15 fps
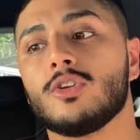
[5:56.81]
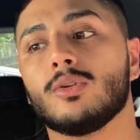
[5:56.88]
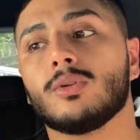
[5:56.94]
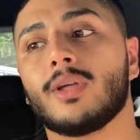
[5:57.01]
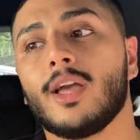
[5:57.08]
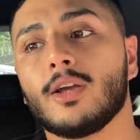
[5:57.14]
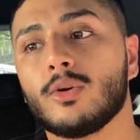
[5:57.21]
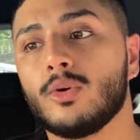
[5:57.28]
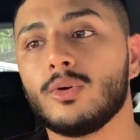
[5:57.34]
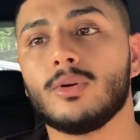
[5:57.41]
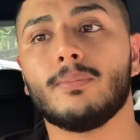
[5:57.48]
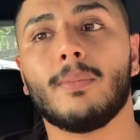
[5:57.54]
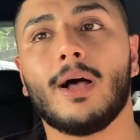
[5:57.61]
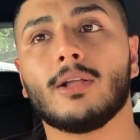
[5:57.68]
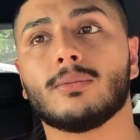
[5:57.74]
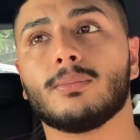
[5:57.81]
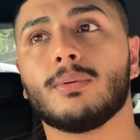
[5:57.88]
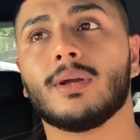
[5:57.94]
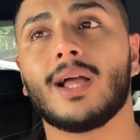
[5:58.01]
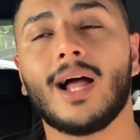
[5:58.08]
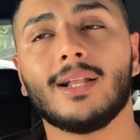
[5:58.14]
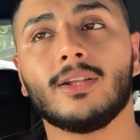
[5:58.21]
You'll get good miles
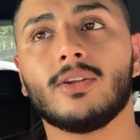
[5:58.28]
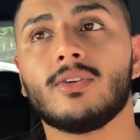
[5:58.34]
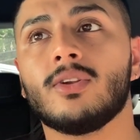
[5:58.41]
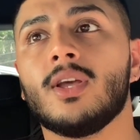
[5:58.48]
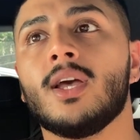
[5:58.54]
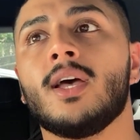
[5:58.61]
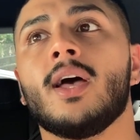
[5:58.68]
per gallon.